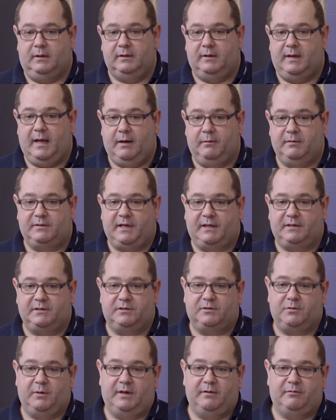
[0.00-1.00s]
Now it takes us
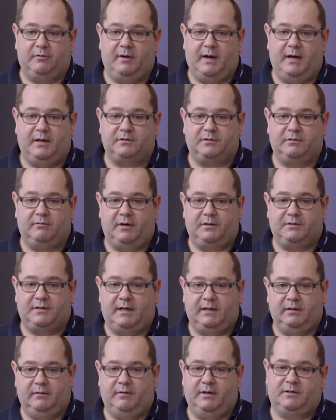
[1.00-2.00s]
24 hours to
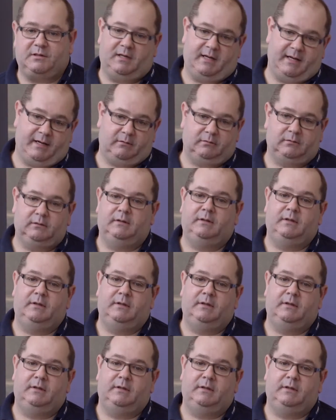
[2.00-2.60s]
rotate the vessel out,